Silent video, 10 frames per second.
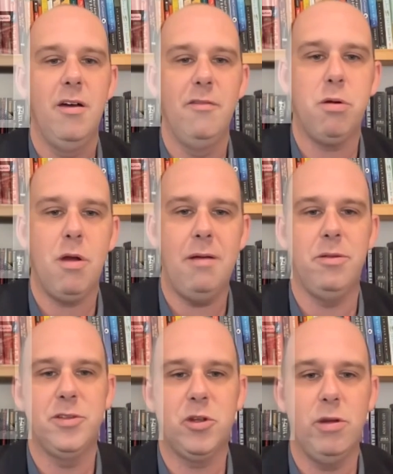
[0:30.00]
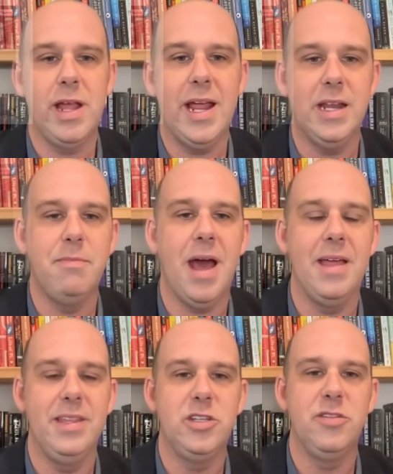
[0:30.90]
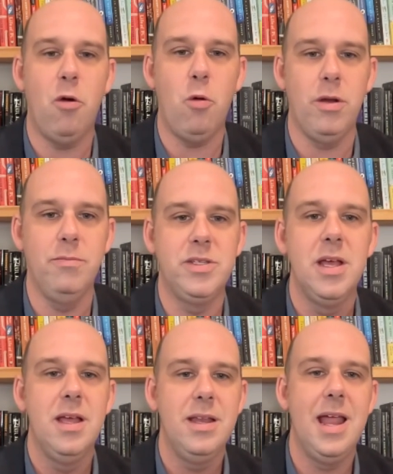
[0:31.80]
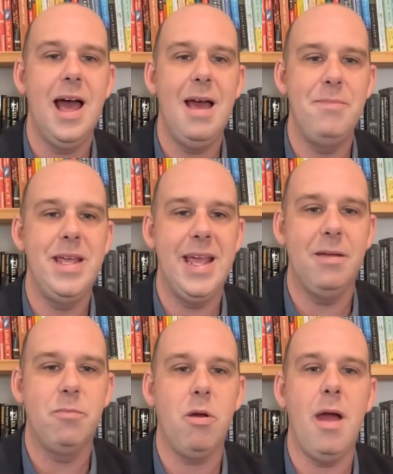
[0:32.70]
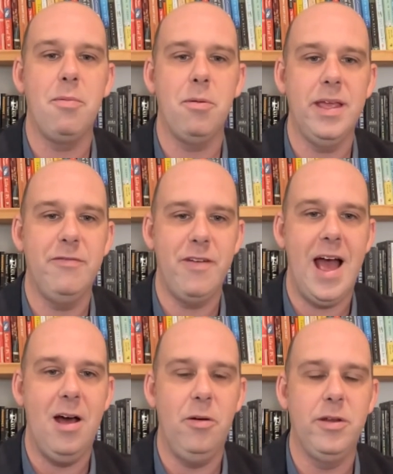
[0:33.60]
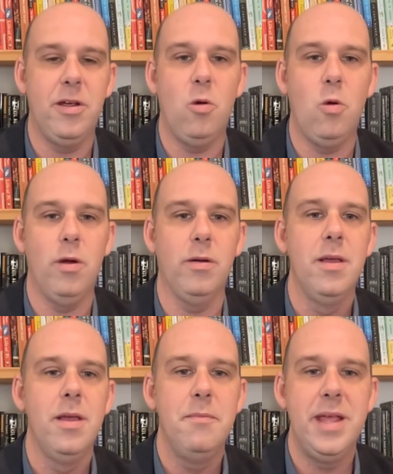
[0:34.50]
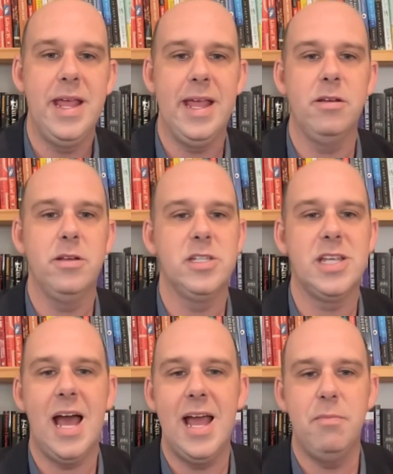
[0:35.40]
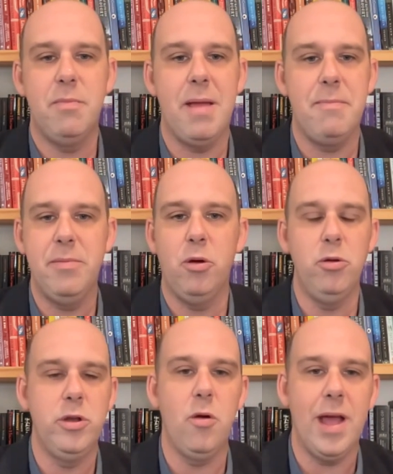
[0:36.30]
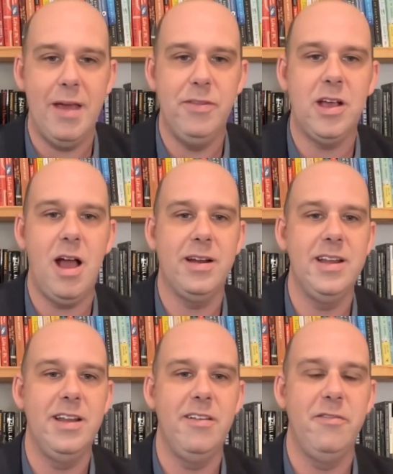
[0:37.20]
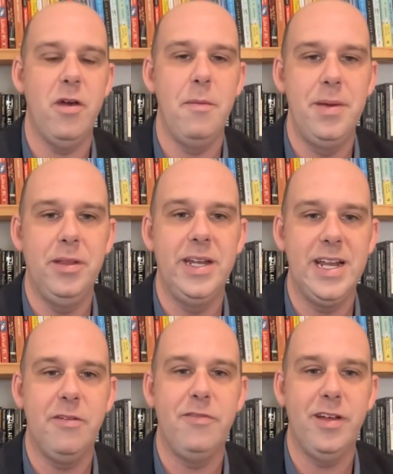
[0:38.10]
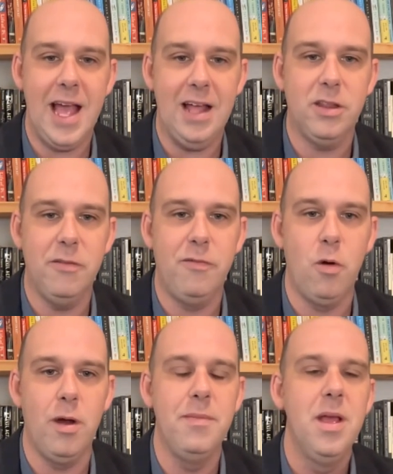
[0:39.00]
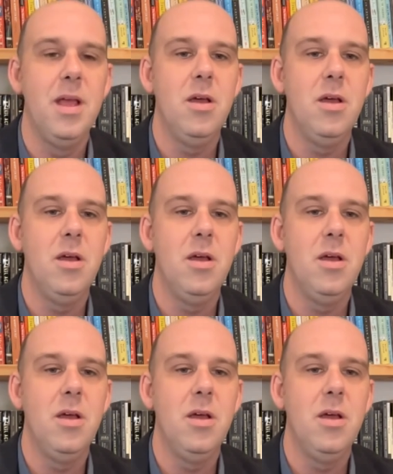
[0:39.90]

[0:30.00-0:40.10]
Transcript: of problems created by these forms not being properly filed or being signed by people who don't have the cognitive ability to fill out the form,